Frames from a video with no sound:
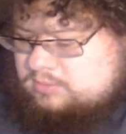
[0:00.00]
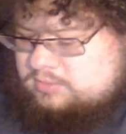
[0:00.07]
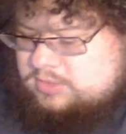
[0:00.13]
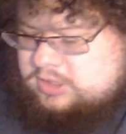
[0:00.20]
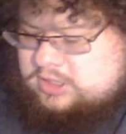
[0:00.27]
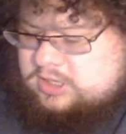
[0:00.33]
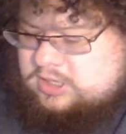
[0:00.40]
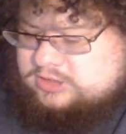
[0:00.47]

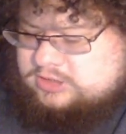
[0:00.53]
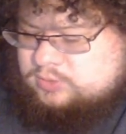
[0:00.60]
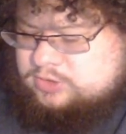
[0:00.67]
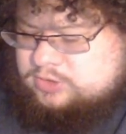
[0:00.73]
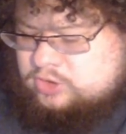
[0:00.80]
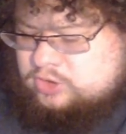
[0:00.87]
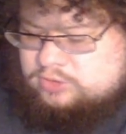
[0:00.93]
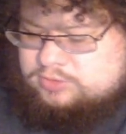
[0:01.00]
because
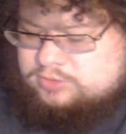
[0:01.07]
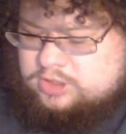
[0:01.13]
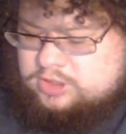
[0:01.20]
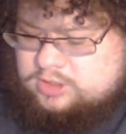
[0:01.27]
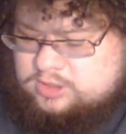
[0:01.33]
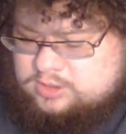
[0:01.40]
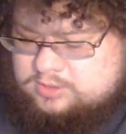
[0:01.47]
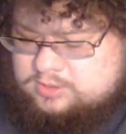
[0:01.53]
when you're
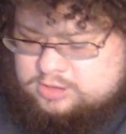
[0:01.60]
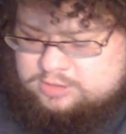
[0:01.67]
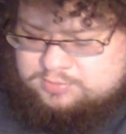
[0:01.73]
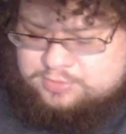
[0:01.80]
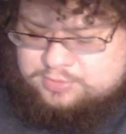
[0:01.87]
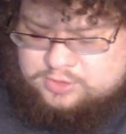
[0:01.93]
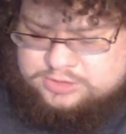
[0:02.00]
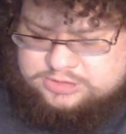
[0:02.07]

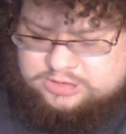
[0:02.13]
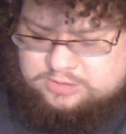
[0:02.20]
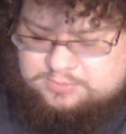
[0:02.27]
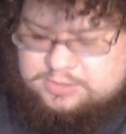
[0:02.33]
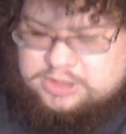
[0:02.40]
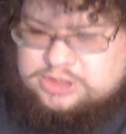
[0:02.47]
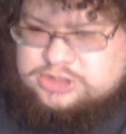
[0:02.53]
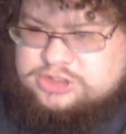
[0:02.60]
approaching a
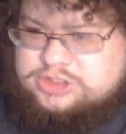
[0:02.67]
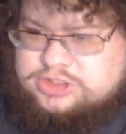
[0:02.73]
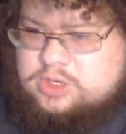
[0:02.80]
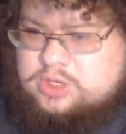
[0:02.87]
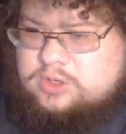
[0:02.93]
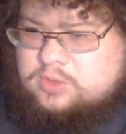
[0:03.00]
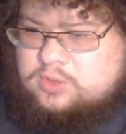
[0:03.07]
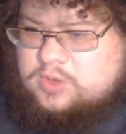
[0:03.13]
big
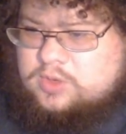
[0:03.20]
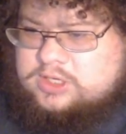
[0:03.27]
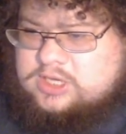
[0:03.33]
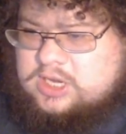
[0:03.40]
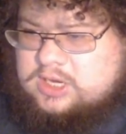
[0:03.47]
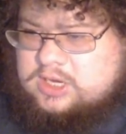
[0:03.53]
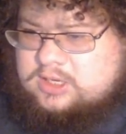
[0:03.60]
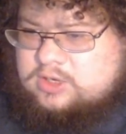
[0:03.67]
show, you want to
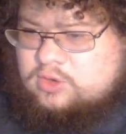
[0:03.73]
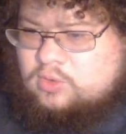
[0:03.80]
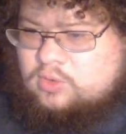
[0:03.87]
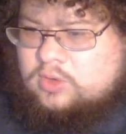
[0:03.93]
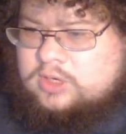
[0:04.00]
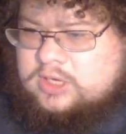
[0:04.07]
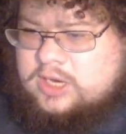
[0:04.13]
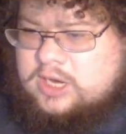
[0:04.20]
kind of get
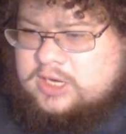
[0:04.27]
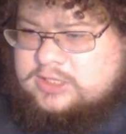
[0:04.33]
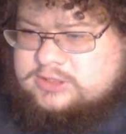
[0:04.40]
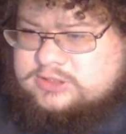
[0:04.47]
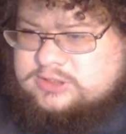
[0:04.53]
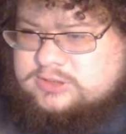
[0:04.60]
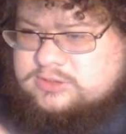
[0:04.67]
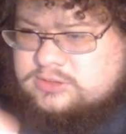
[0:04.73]

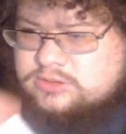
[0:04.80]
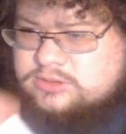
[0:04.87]
organized,